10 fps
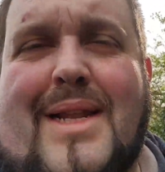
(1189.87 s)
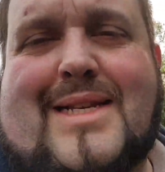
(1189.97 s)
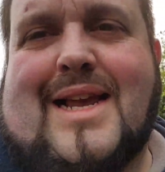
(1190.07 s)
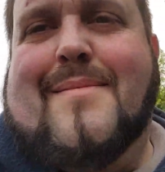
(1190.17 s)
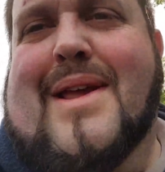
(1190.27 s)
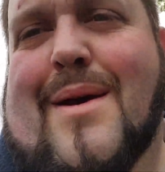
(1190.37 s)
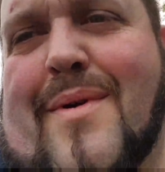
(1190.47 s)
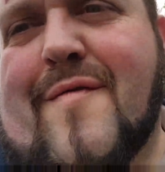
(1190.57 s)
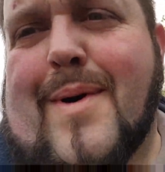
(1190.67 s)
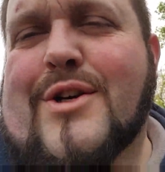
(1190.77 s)
the same again
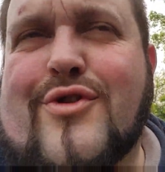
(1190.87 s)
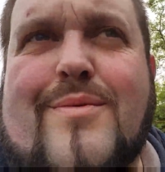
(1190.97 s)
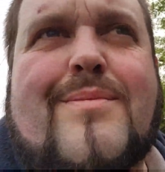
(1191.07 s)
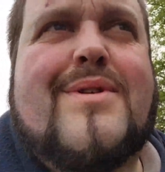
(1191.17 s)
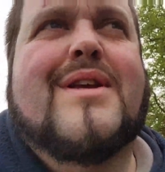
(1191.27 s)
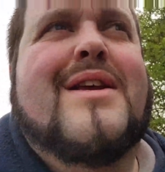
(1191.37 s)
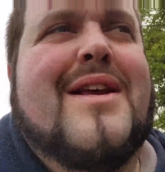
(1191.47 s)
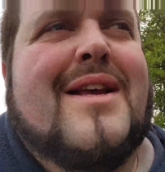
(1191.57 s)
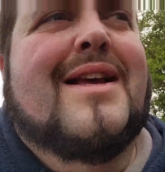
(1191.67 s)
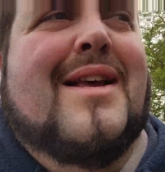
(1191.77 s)
with mushrooms,
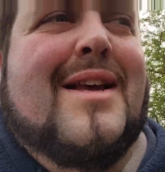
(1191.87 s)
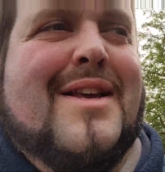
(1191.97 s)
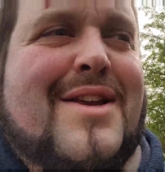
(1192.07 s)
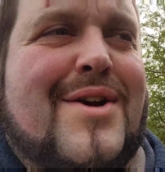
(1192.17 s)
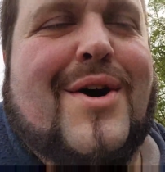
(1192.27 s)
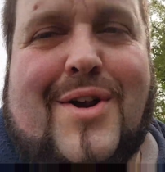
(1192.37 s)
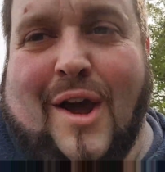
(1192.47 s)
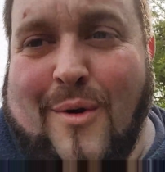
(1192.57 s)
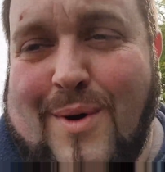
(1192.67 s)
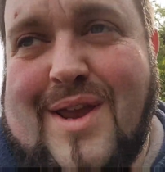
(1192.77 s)
you got to
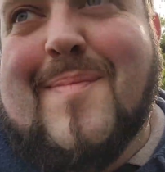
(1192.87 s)
know what you're